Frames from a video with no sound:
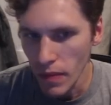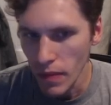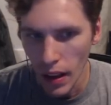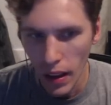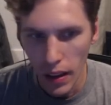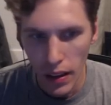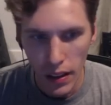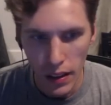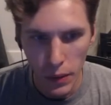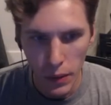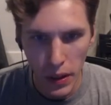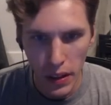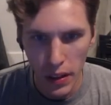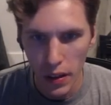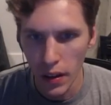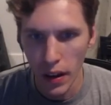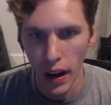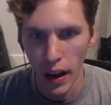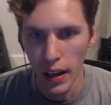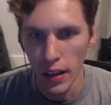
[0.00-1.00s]
All right, we're gonna go
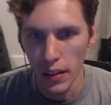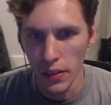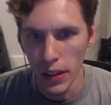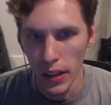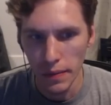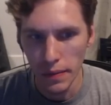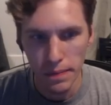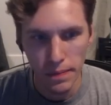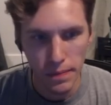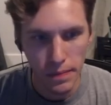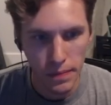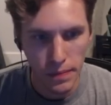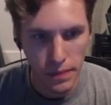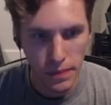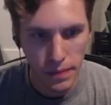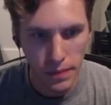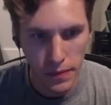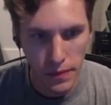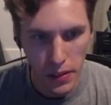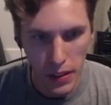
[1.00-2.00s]
to IRL
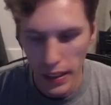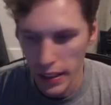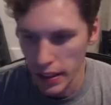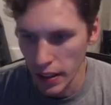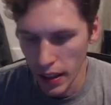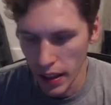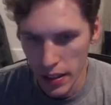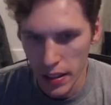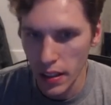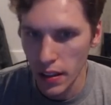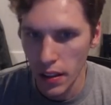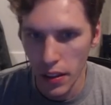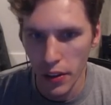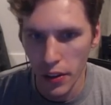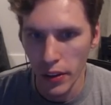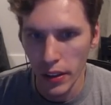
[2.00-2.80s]
for like the next like 30